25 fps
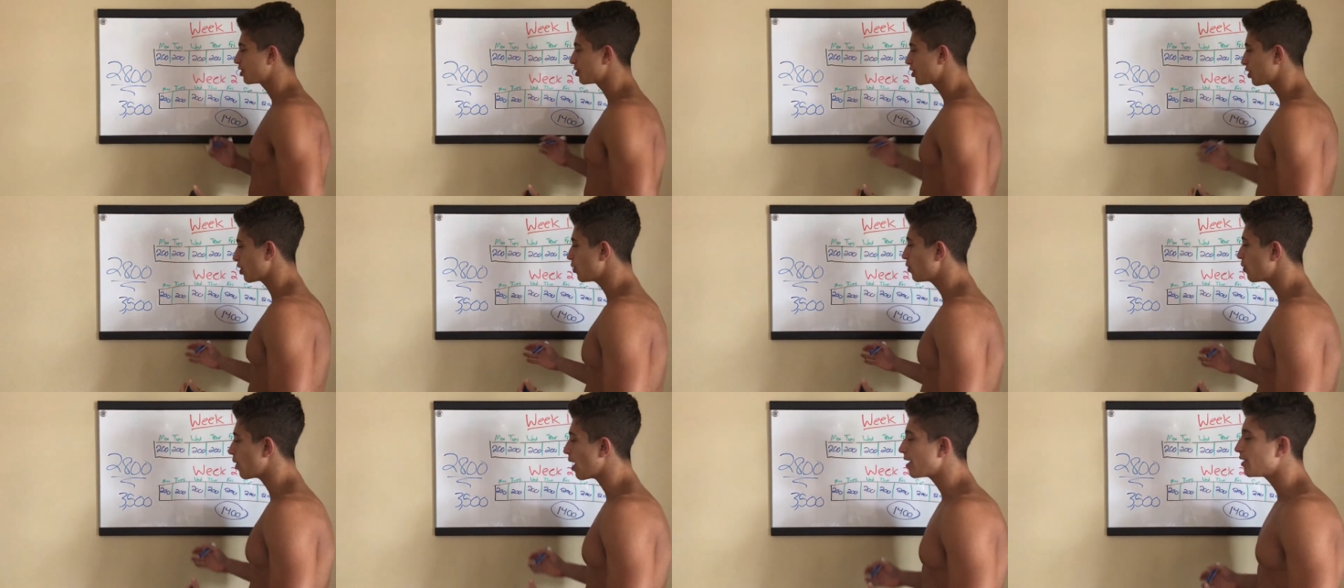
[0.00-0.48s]
Just
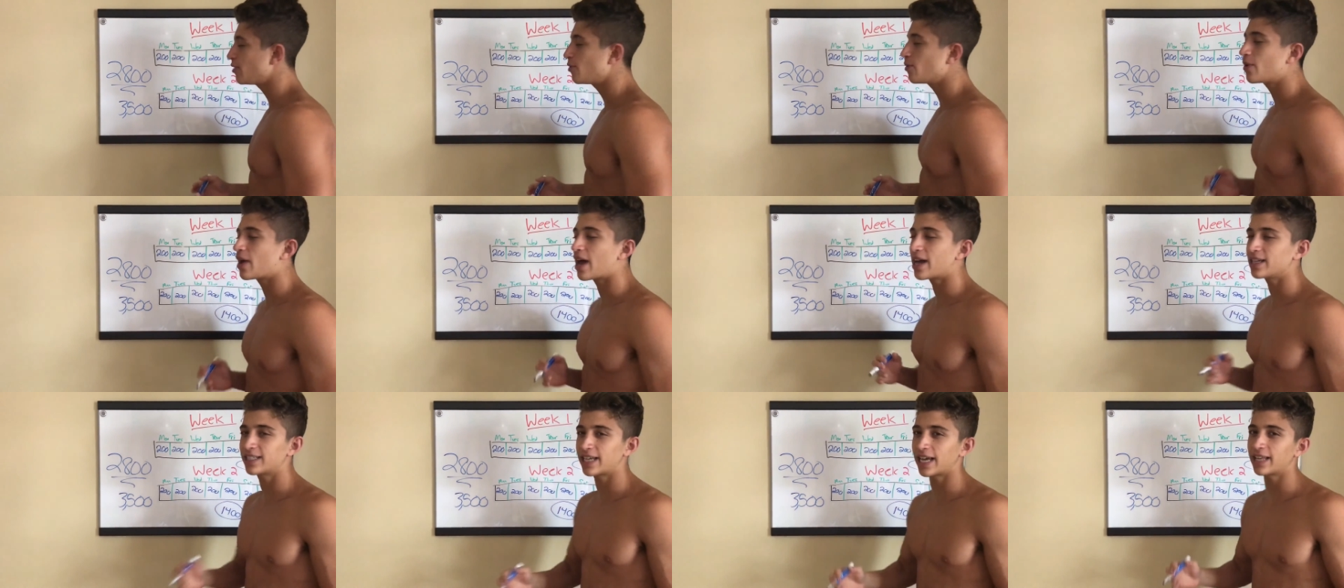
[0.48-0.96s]
so you
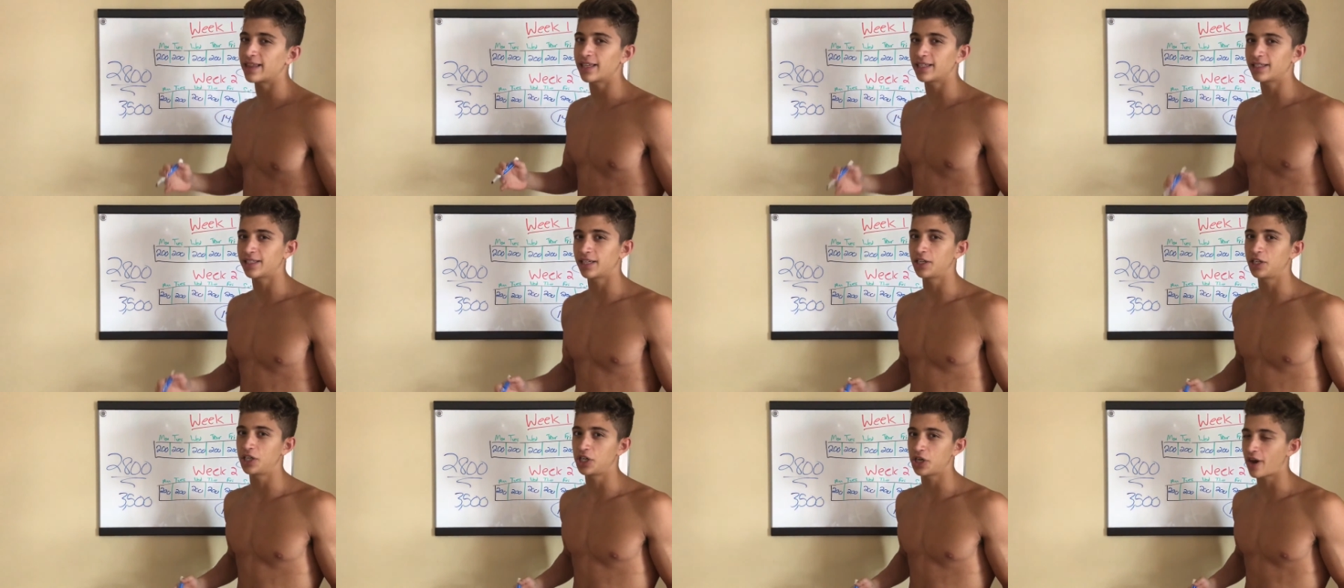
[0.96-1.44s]
guys get
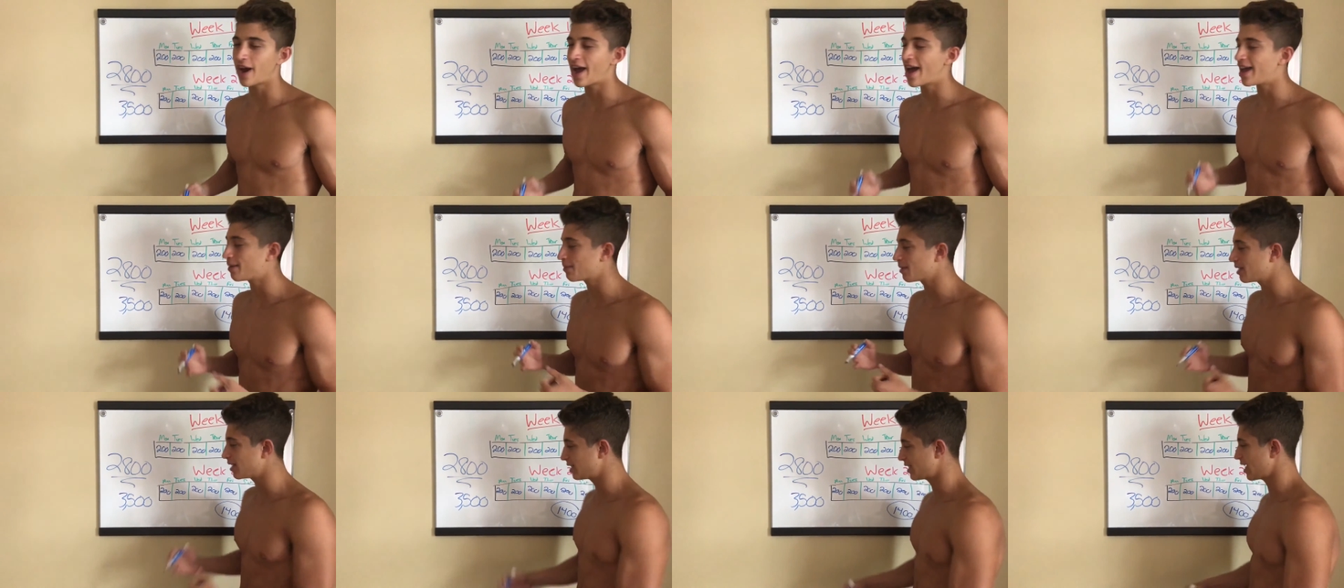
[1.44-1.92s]
this into your
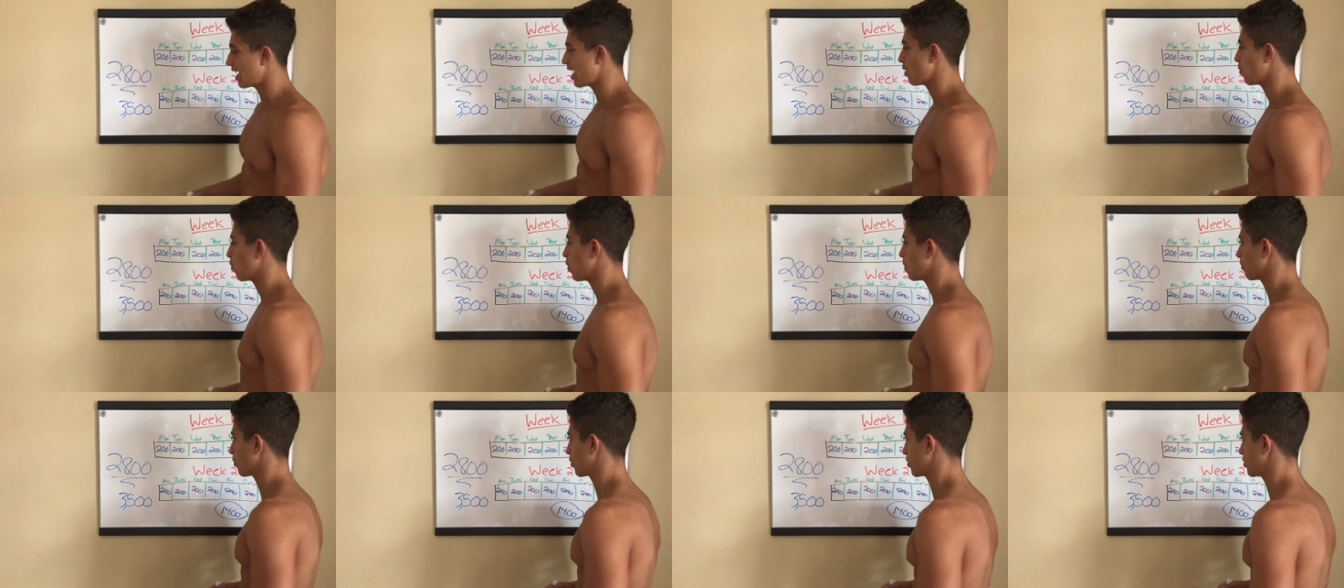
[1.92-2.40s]
head, I'm gonna say
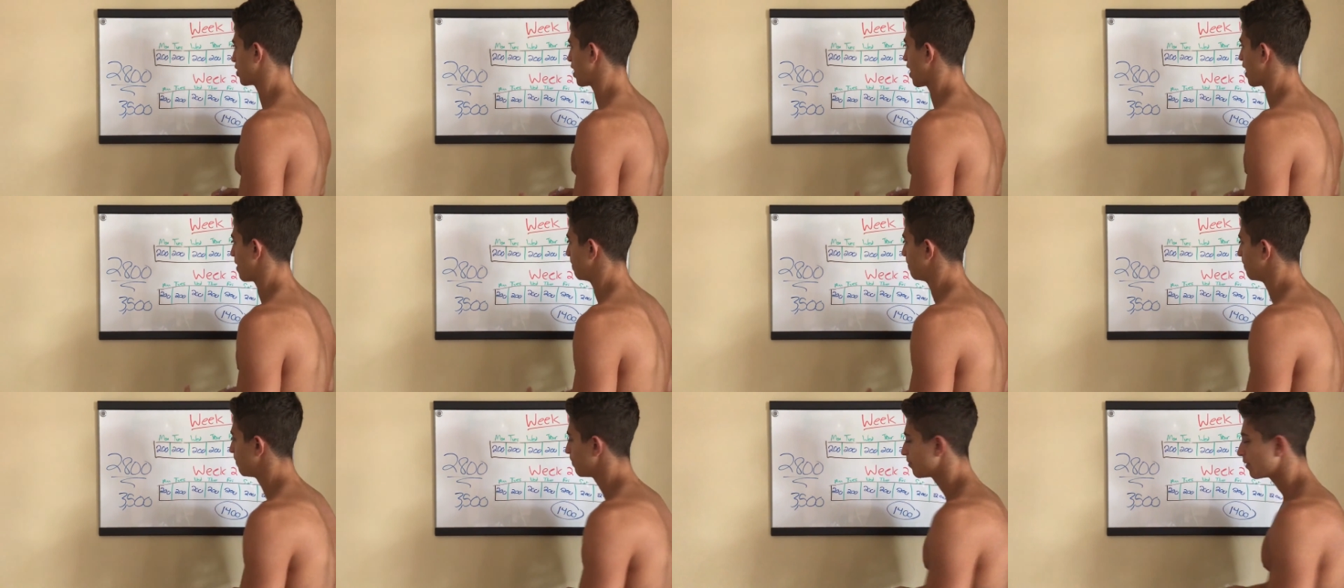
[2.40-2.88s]
it one more
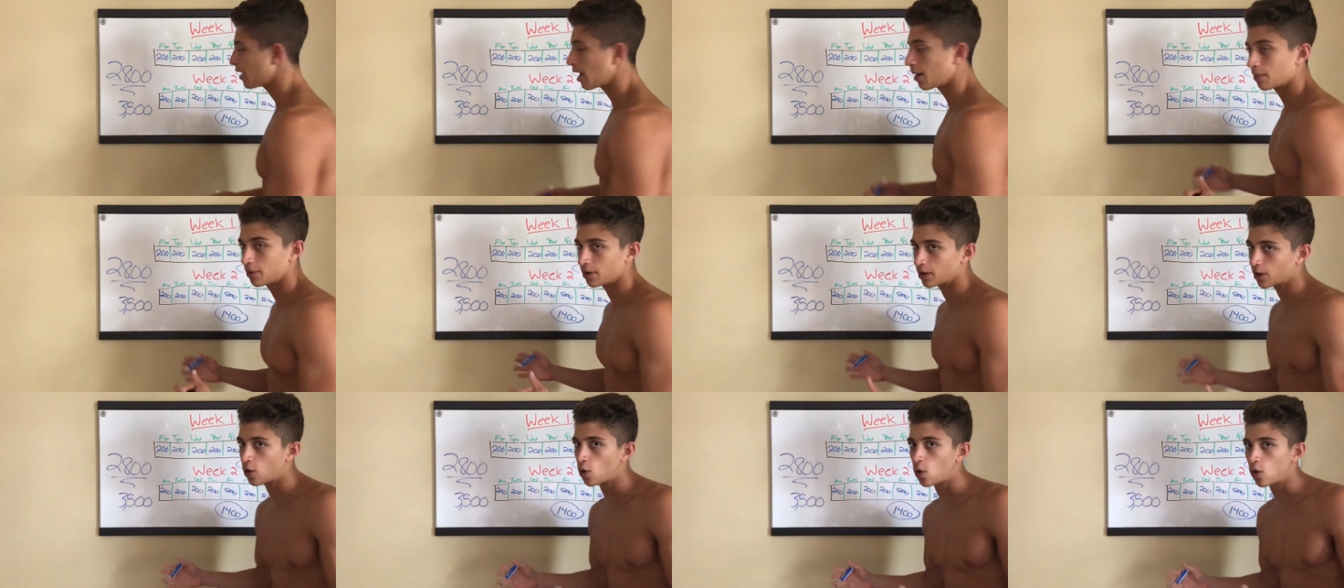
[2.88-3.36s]
time. I'm
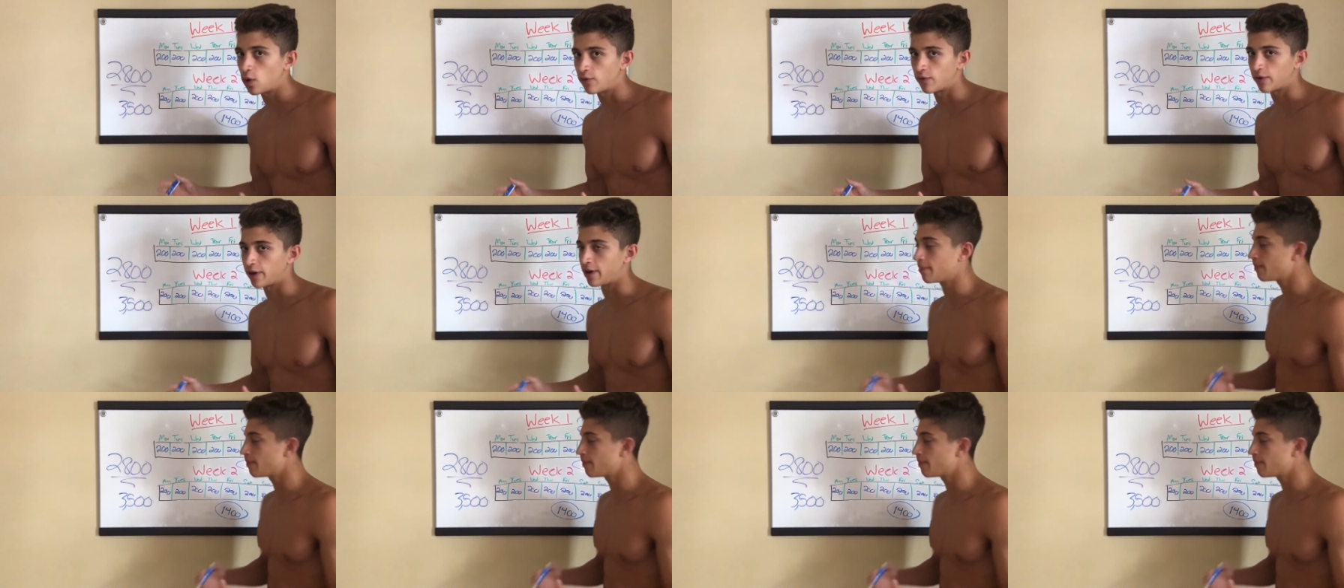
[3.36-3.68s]
gonna go over